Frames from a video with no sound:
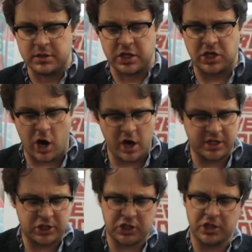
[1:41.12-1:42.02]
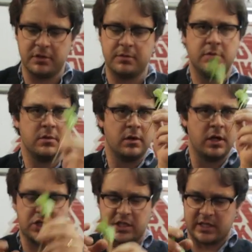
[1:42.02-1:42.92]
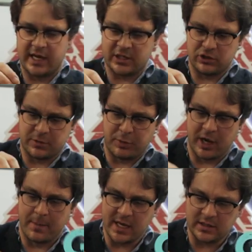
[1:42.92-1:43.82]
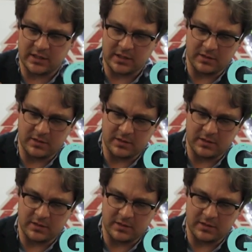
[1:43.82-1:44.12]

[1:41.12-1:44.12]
The garnish, just an extra sprig of mint.